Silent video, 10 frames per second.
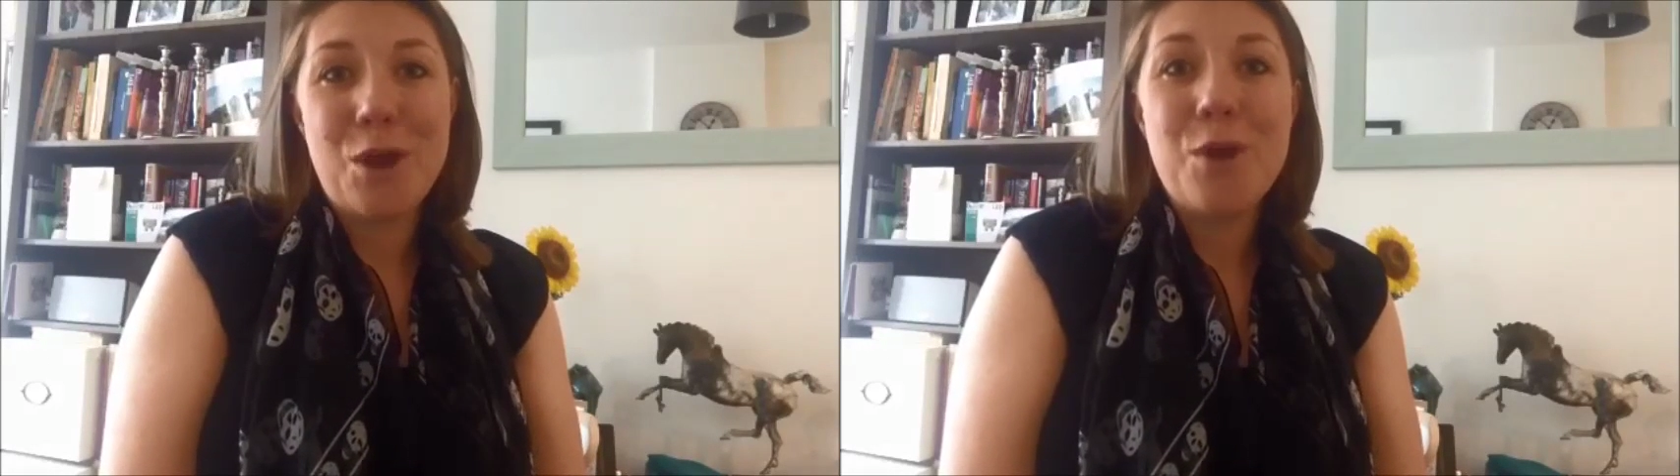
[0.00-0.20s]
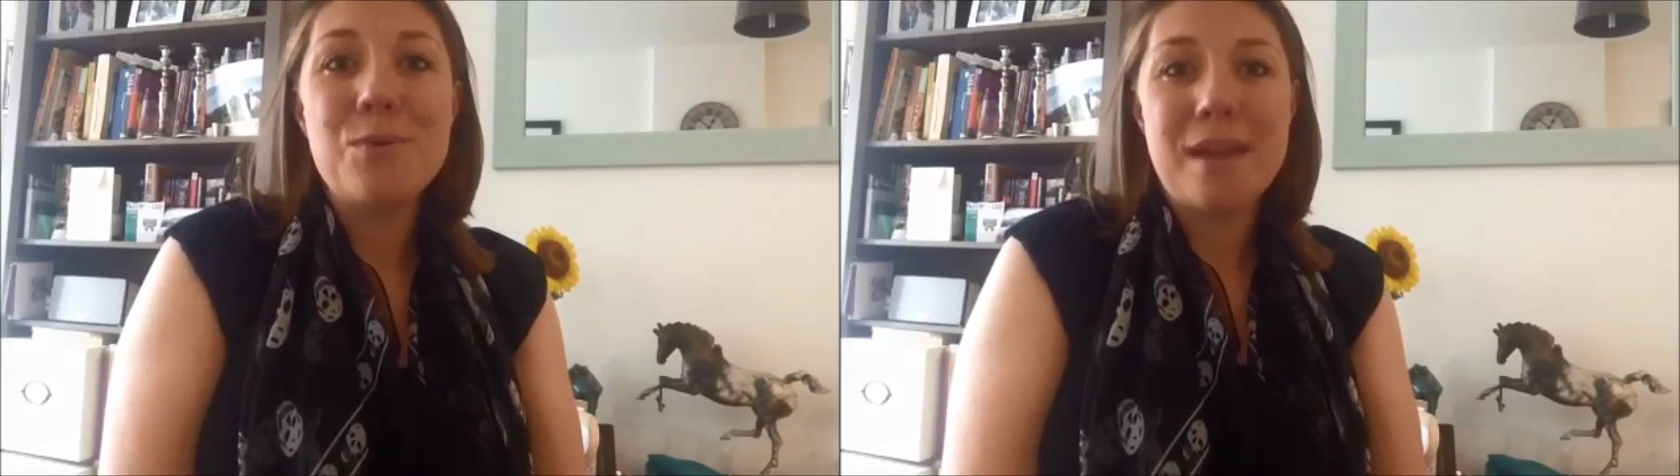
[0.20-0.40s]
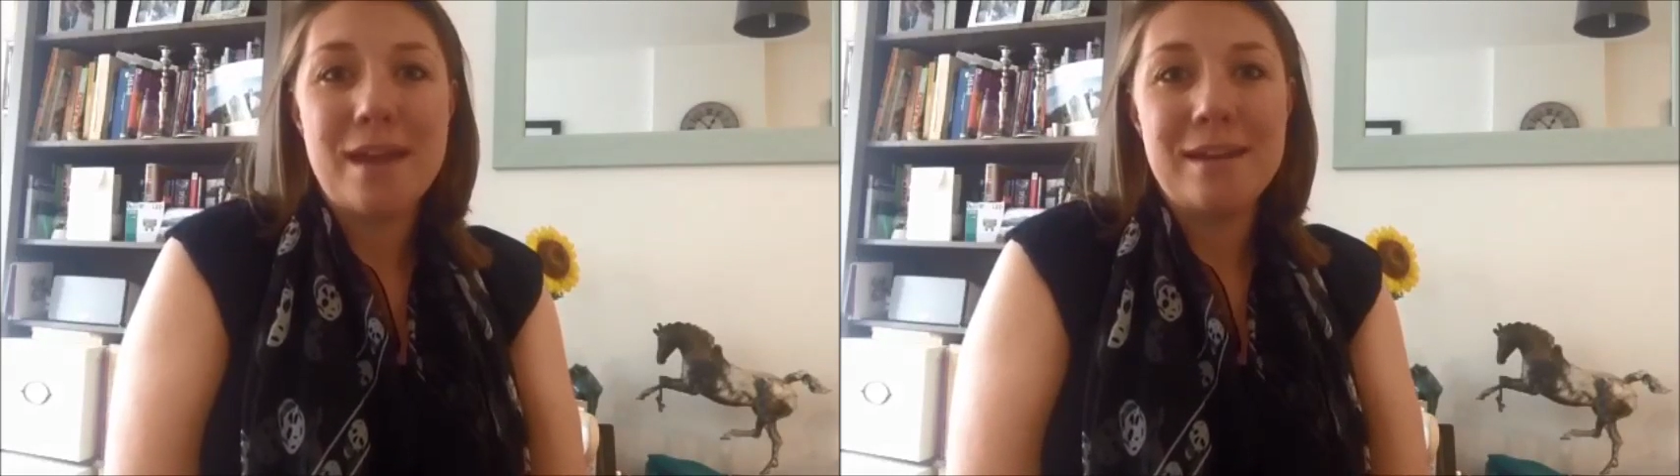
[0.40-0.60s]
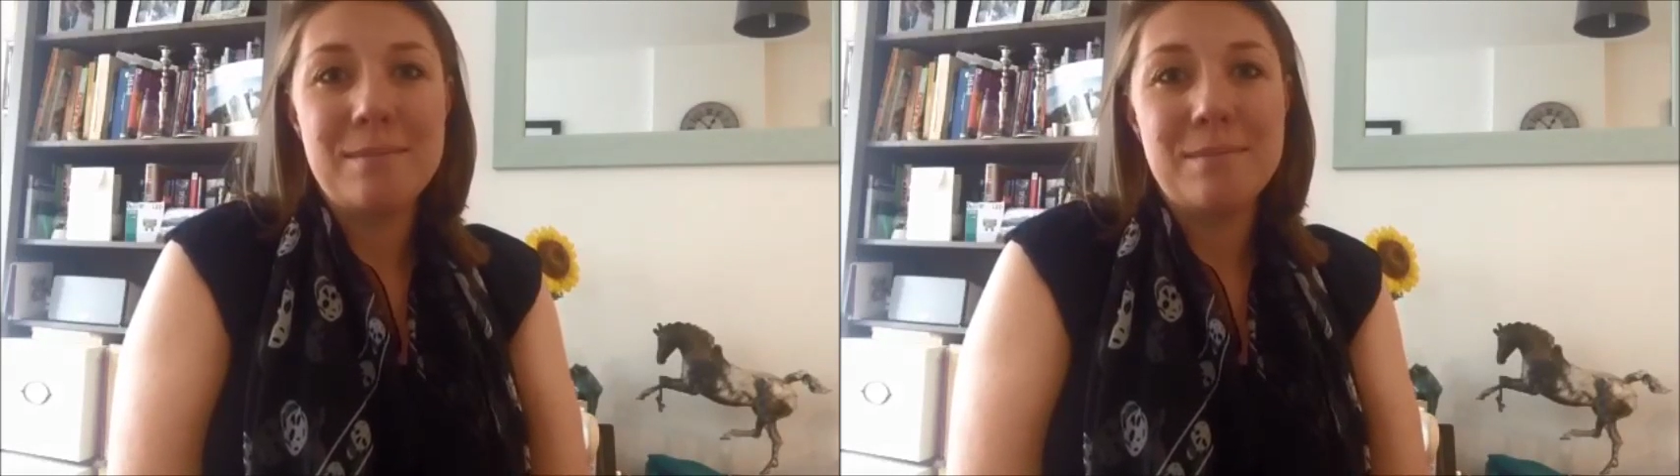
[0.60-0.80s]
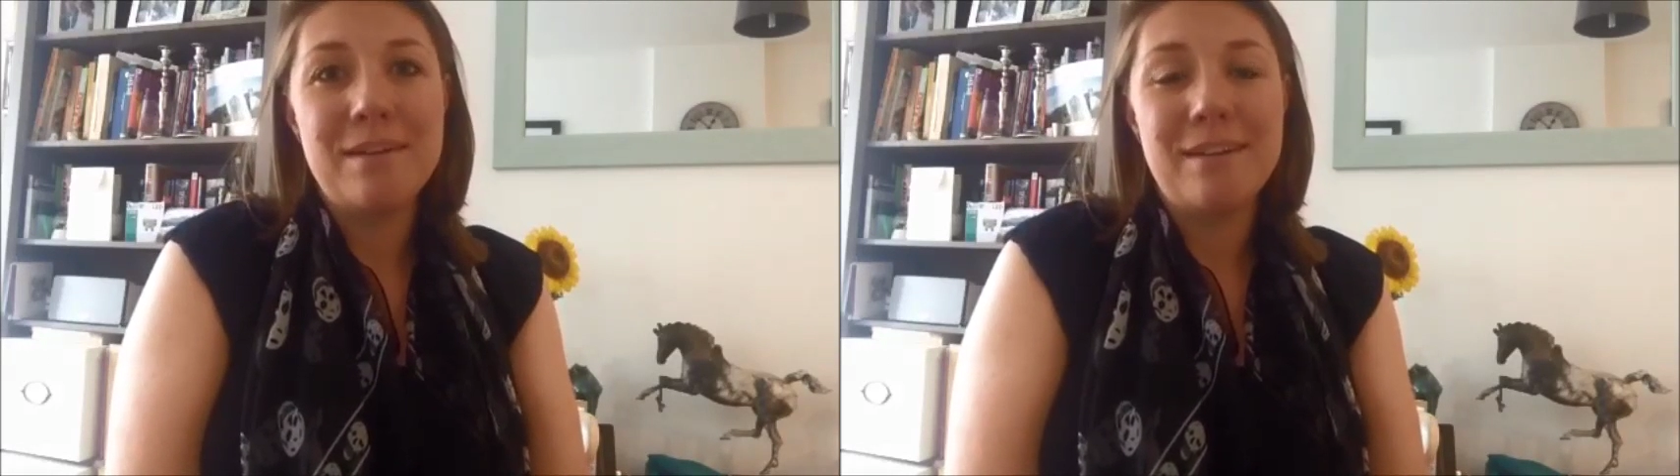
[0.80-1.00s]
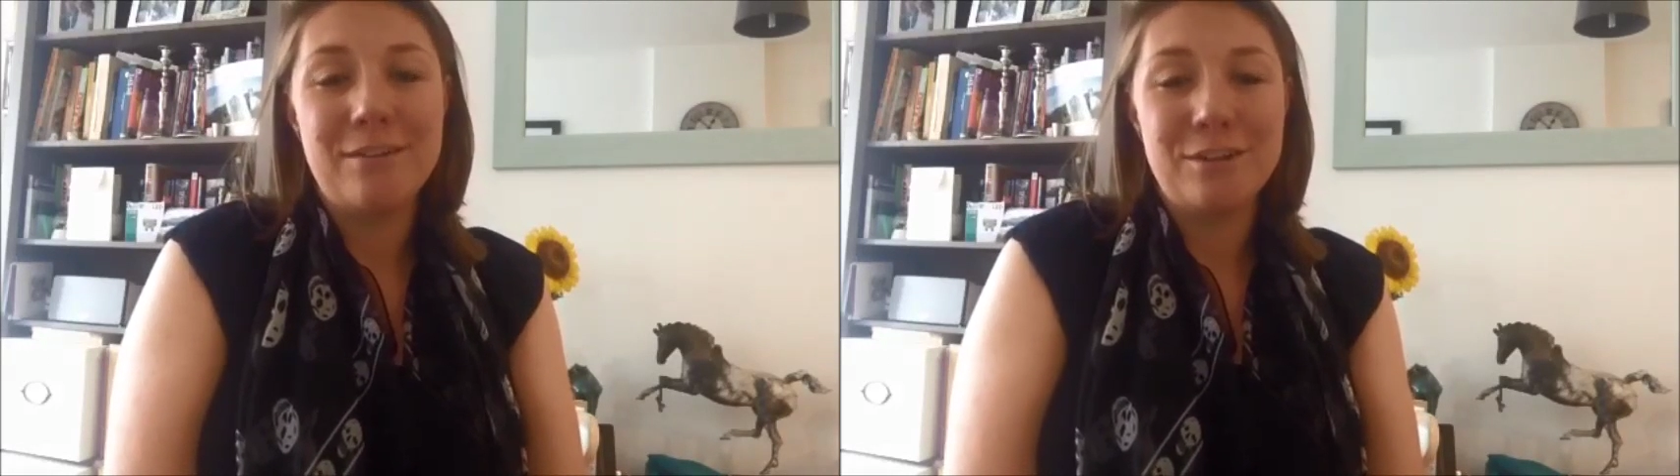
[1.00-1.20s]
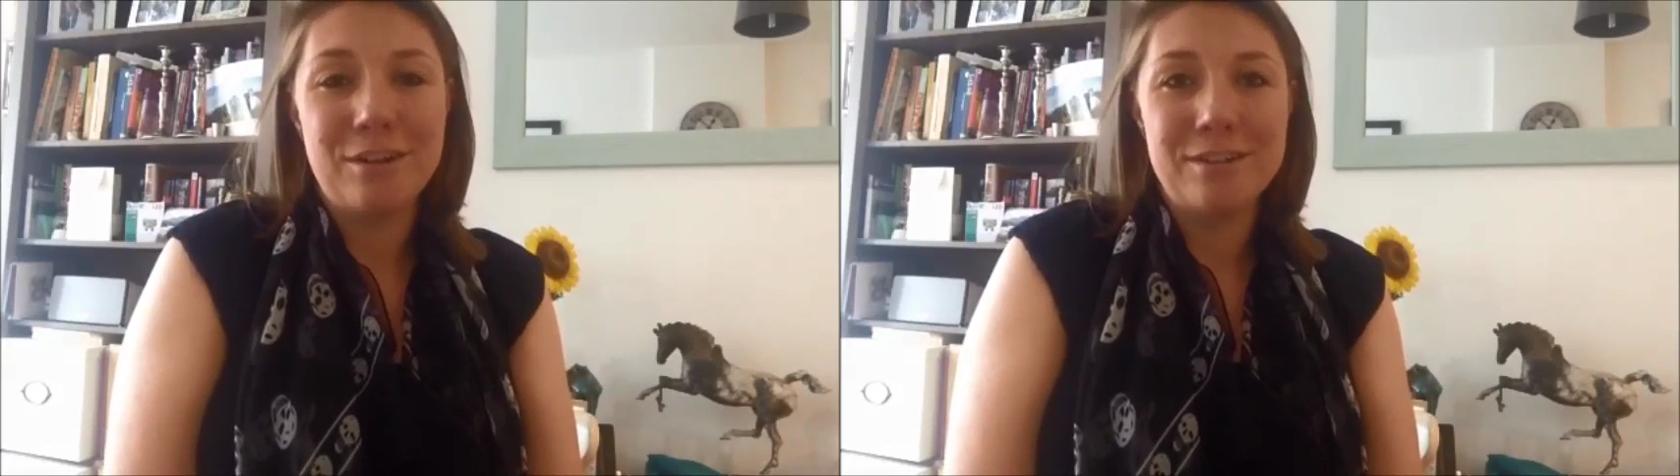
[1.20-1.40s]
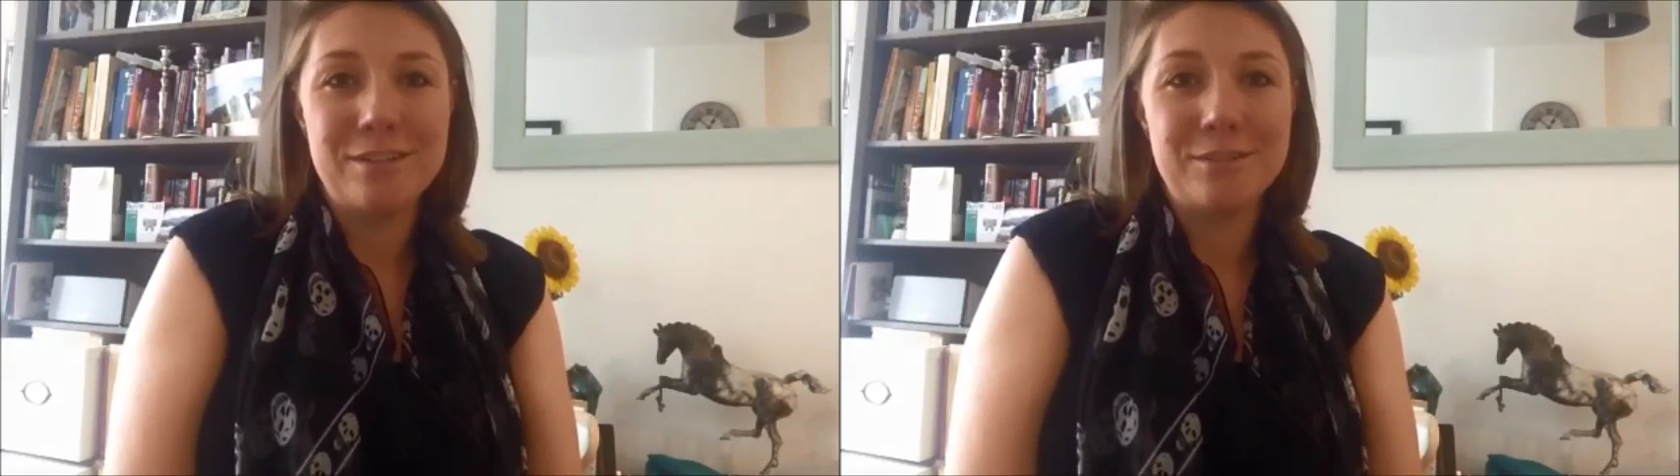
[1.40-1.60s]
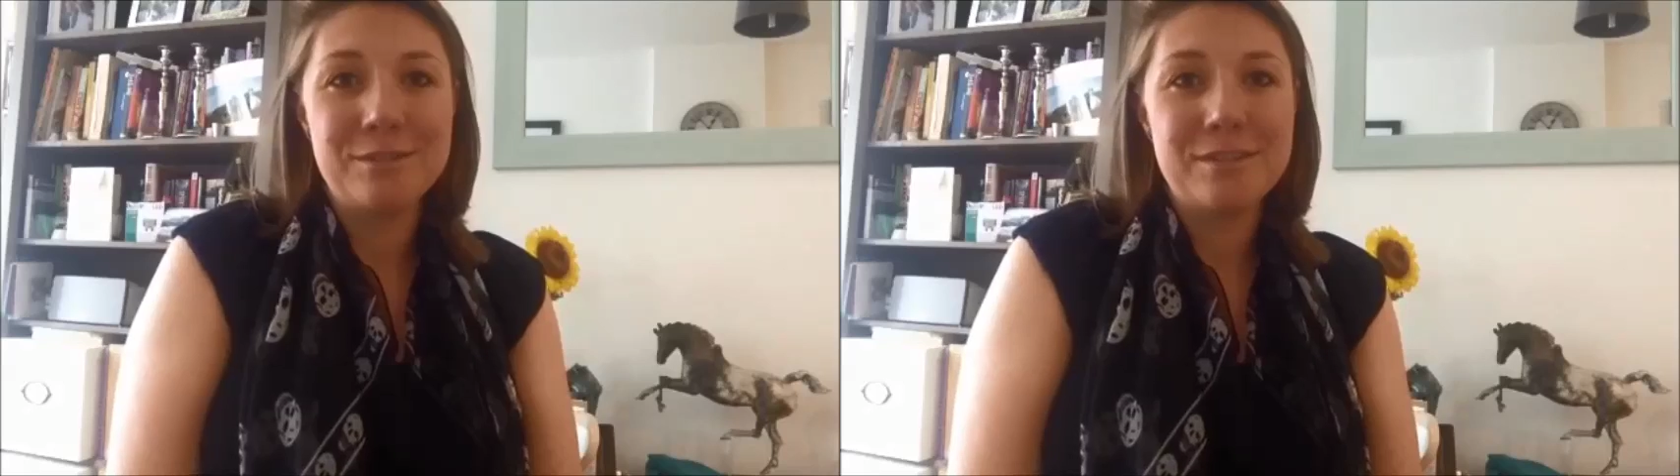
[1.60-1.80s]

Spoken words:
own name on an article.